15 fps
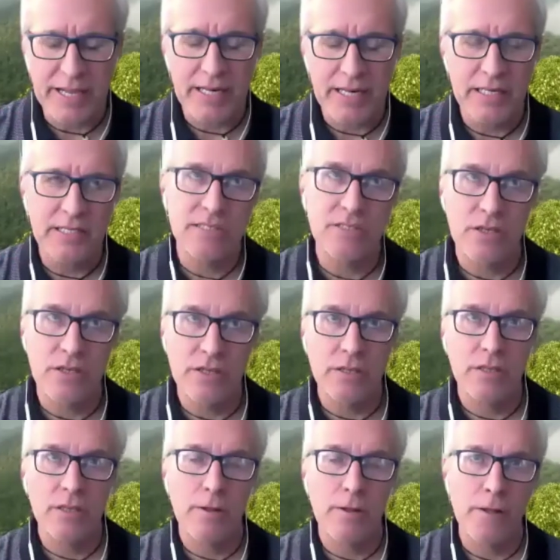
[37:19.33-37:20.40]
it's a
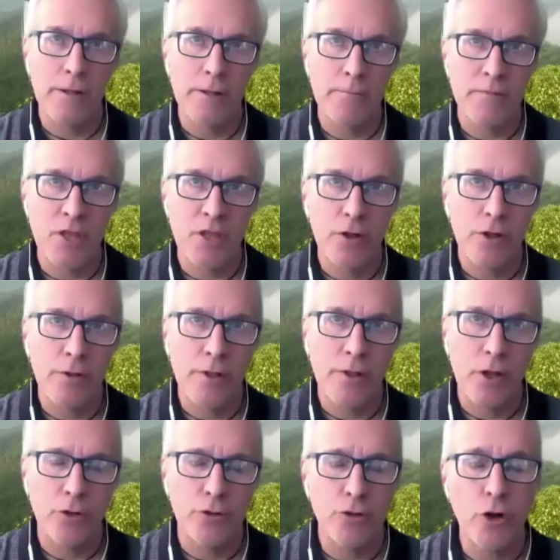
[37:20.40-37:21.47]

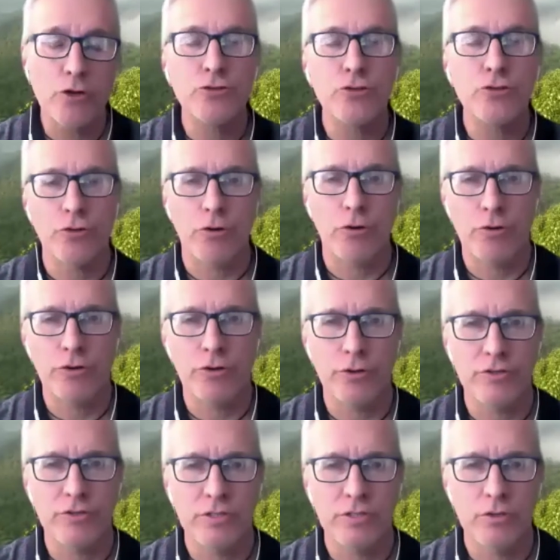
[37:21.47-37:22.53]
nocturnal
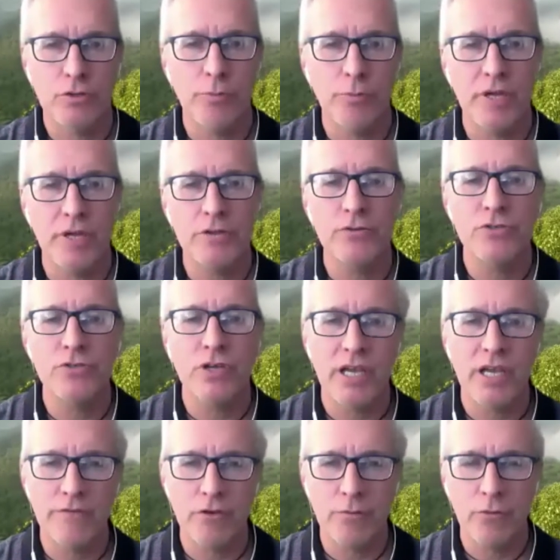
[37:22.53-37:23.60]
rodents compared to the
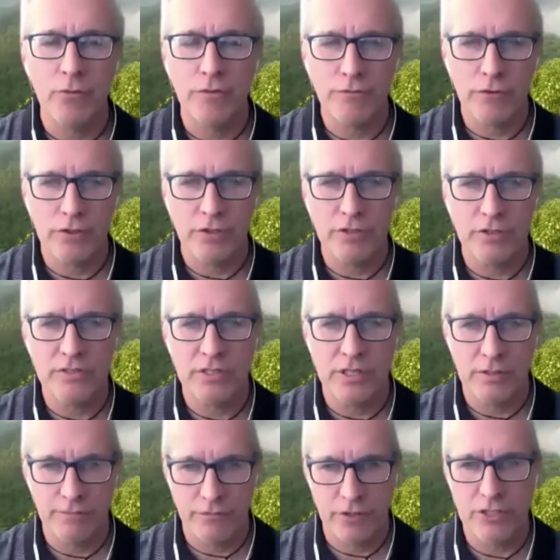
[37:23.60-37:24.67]
caviomorph rodents in
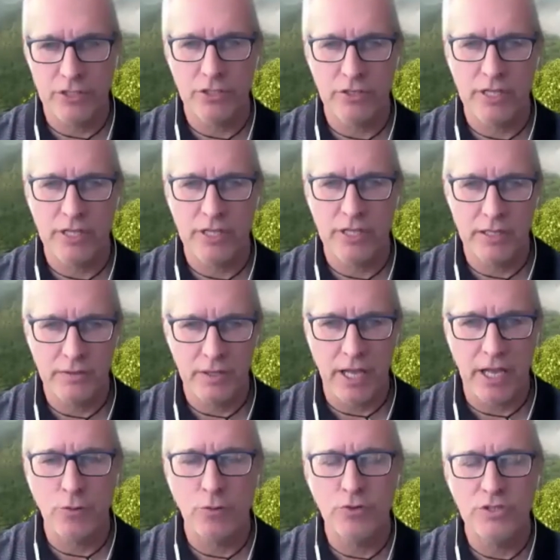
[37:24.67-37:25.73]
French Guiana,
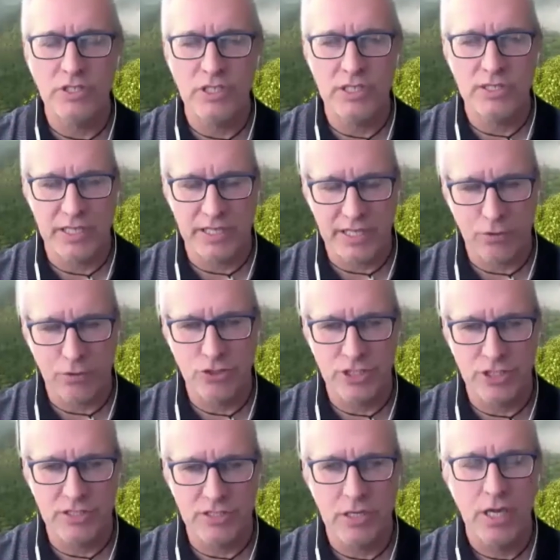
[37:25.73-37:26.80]
agoutis and
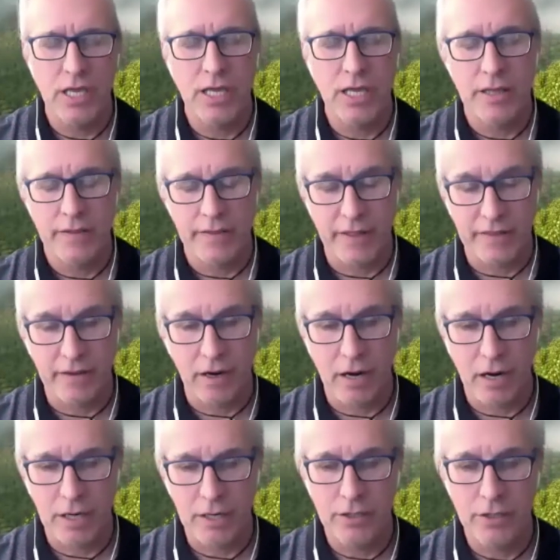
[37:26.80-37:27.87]
akushis, that
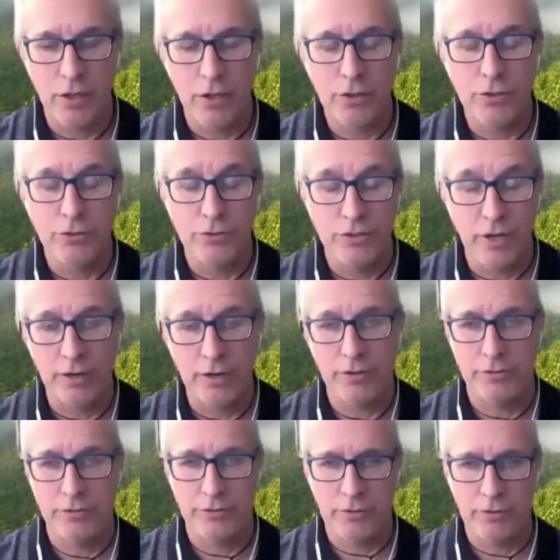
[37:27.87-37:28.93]
are
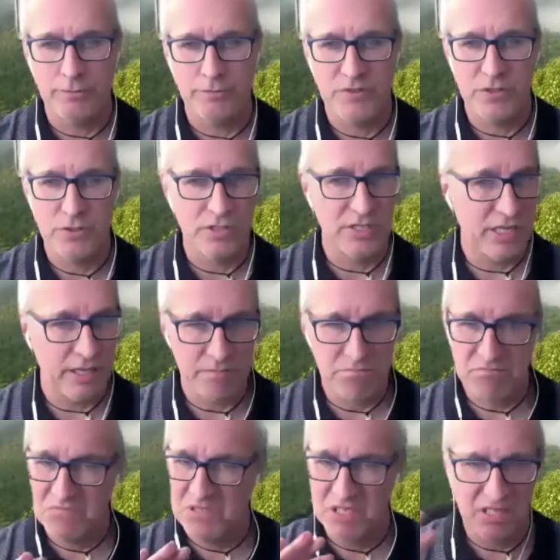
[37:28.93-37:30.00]
diurnal. So
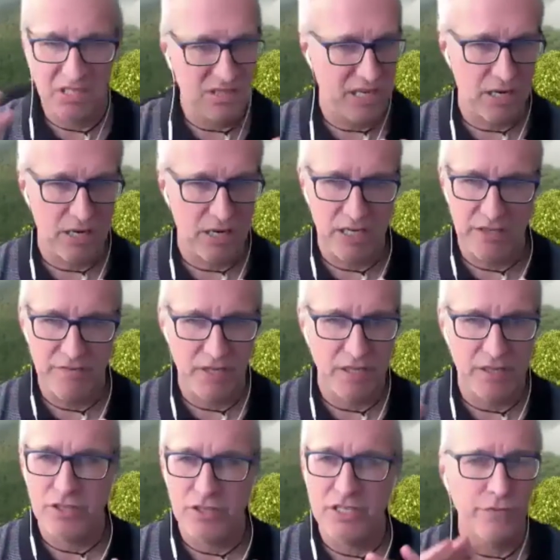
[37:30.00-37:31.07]
they are living in a
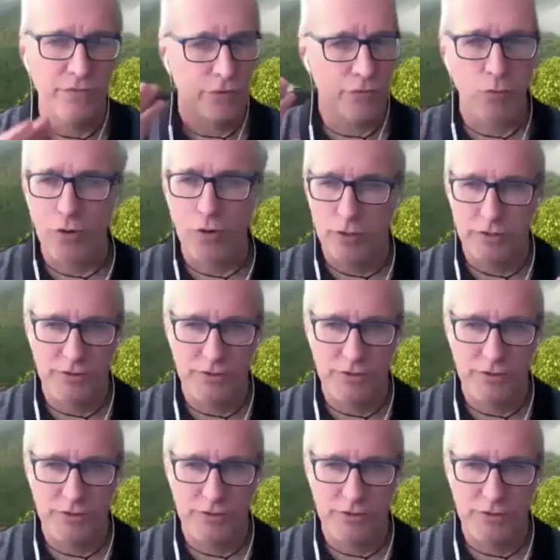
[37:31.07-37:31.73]
different world.